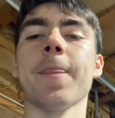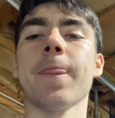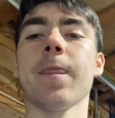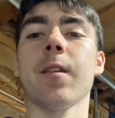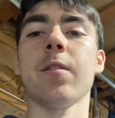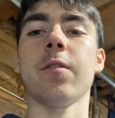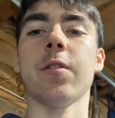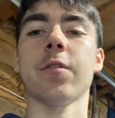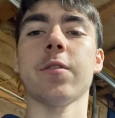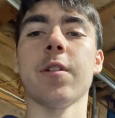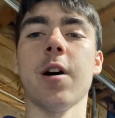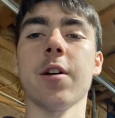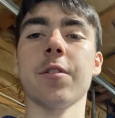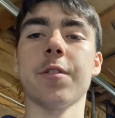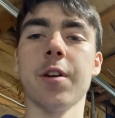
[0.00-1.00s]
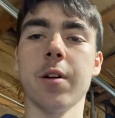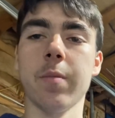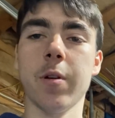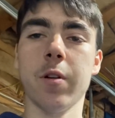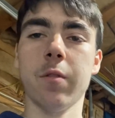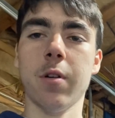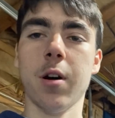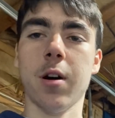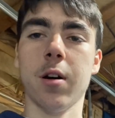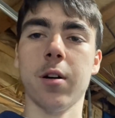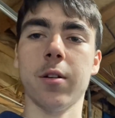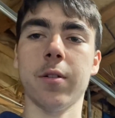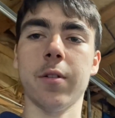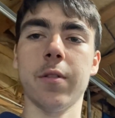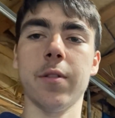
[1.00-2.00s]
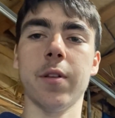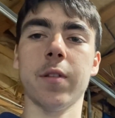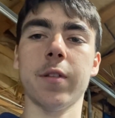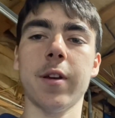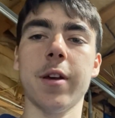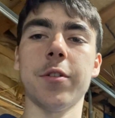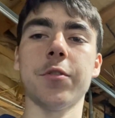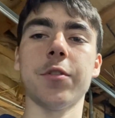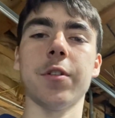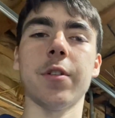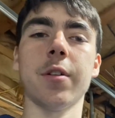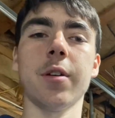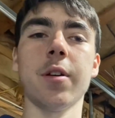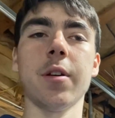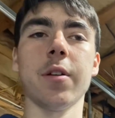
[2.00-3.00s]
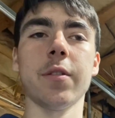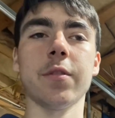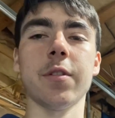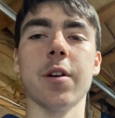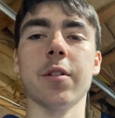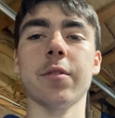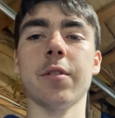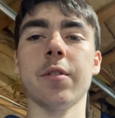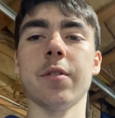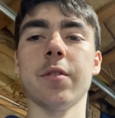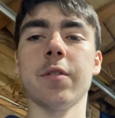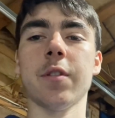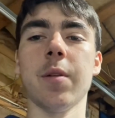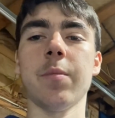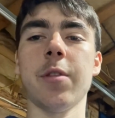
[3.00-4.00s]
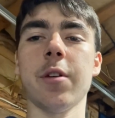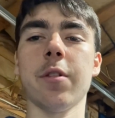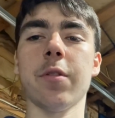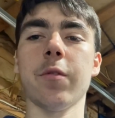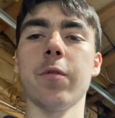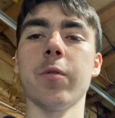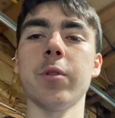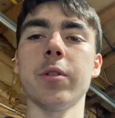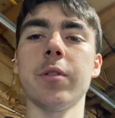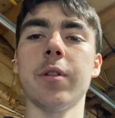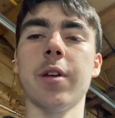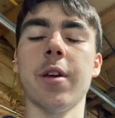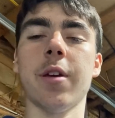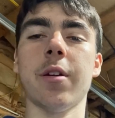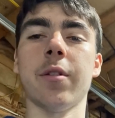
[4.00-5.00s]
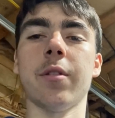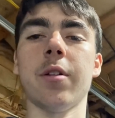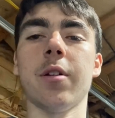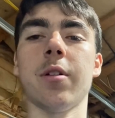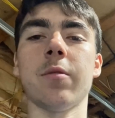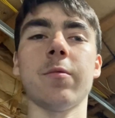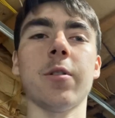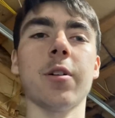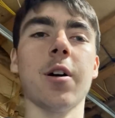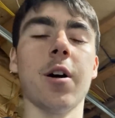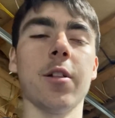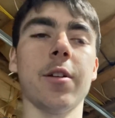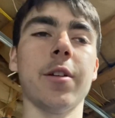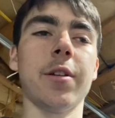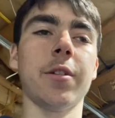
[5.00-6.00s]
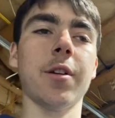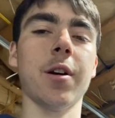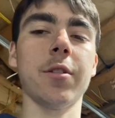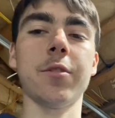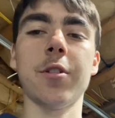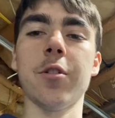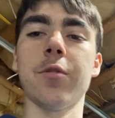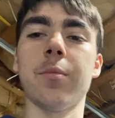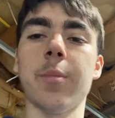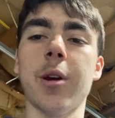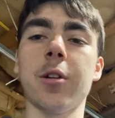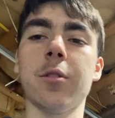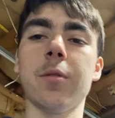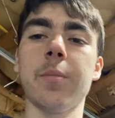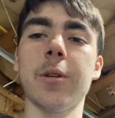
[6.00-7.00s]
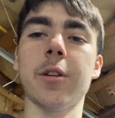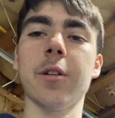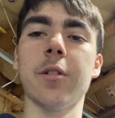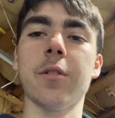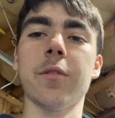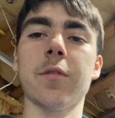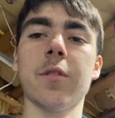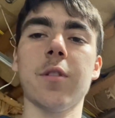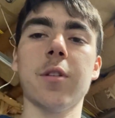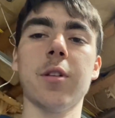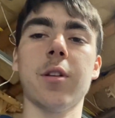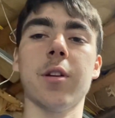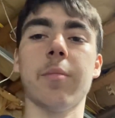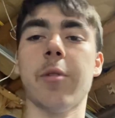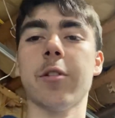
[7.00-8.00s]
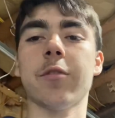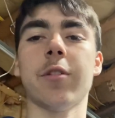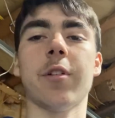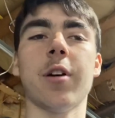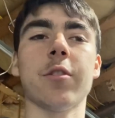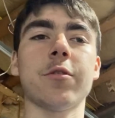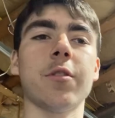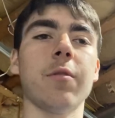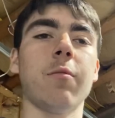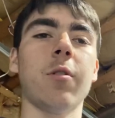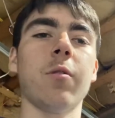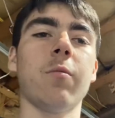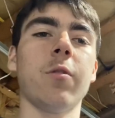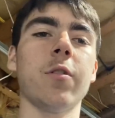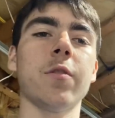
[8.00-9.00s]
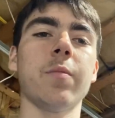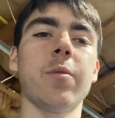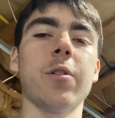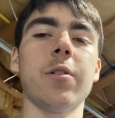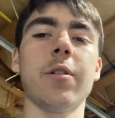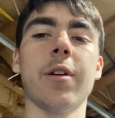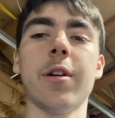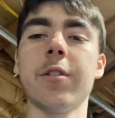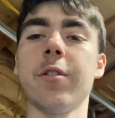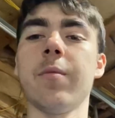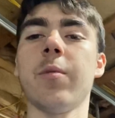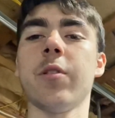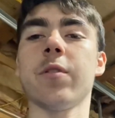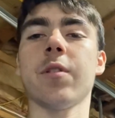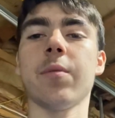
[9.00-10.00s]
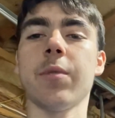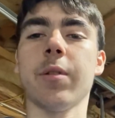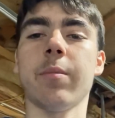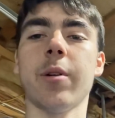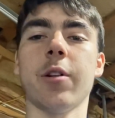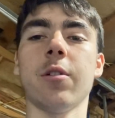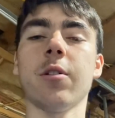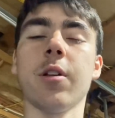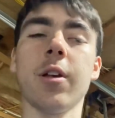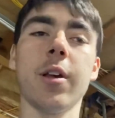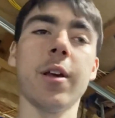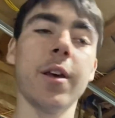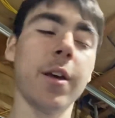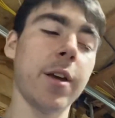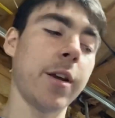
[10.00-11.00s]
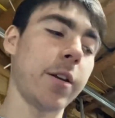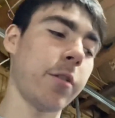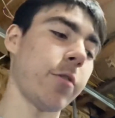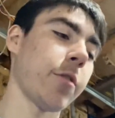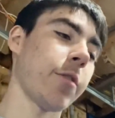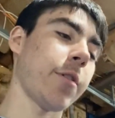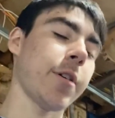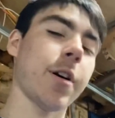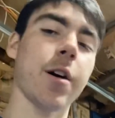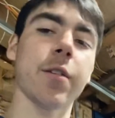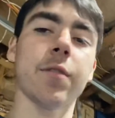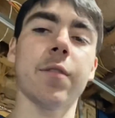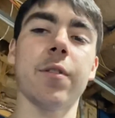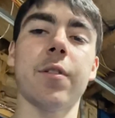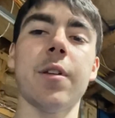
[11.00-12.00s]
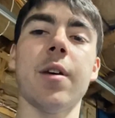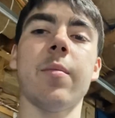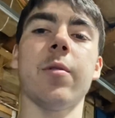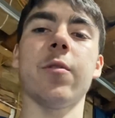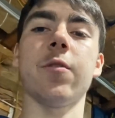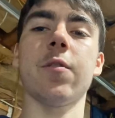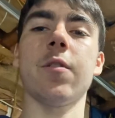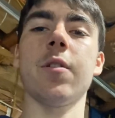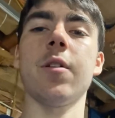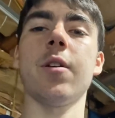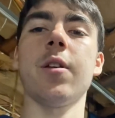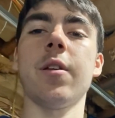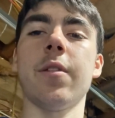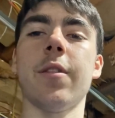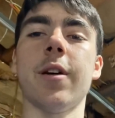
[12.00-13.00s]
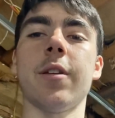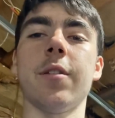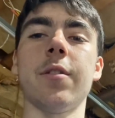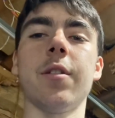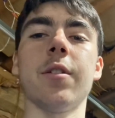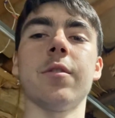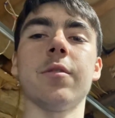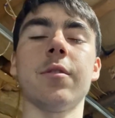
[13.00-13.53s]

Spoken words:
the stock turbo on this engine sucked something through it, and we'll call it an unknown metal because I'm actually not sure what it was, but it had to have been something metal in order to cause the damage that it did.